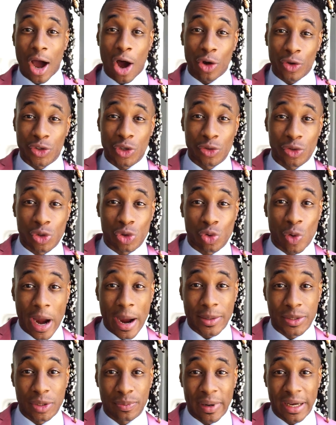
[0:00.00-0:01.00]
Also
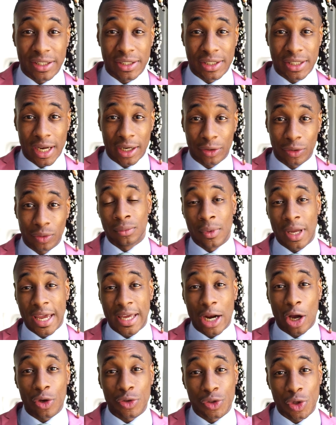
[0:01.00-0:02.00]
subscribe to my channel
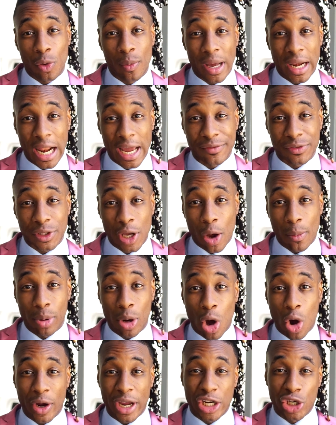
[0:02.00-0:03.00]
and also my lifestyle
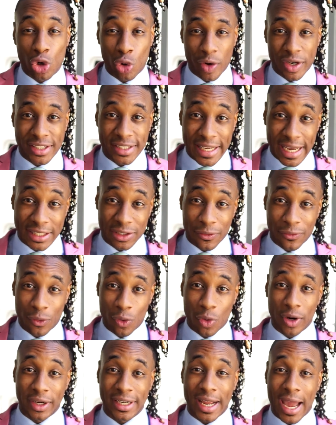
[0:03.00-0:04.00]
blog at
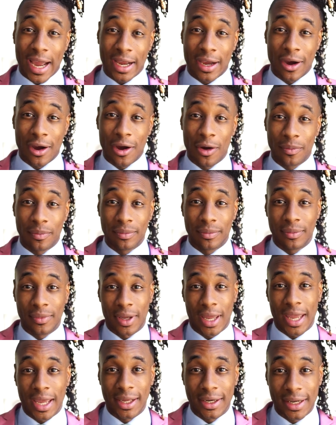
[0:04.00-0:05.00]
norrisdantaford.com.
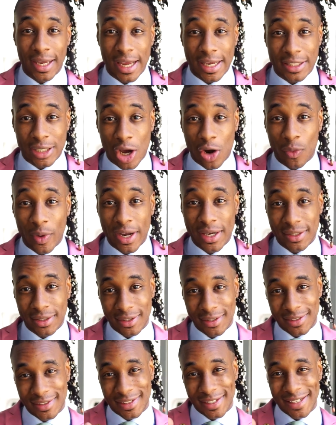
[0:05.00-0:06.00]
And as always,
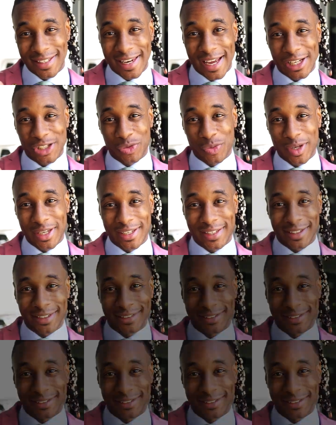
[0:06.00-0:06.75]
see you next week.